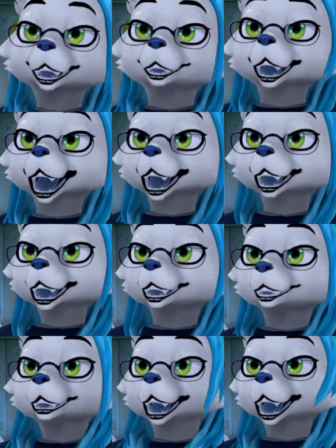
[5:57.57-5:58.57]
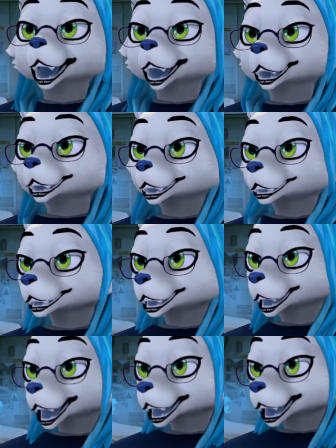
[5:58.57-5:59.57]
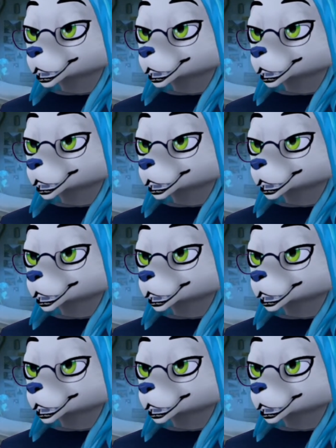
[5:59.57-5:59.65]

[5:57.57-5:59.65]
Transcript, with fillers: broke my tracking with that vape cloud,